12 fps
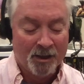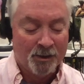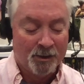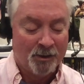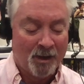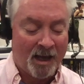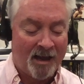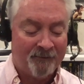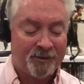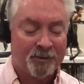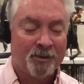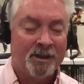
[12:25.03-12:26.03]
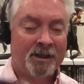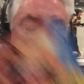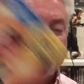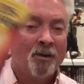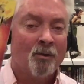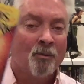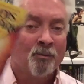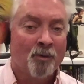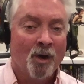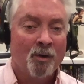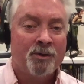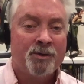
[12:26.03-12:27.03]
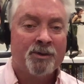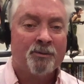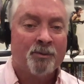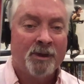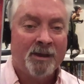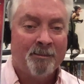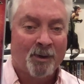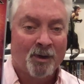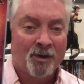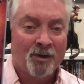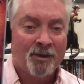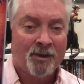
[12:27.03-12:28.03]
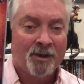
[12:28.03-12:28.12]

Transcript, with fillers: You have to read Road to Rebirth,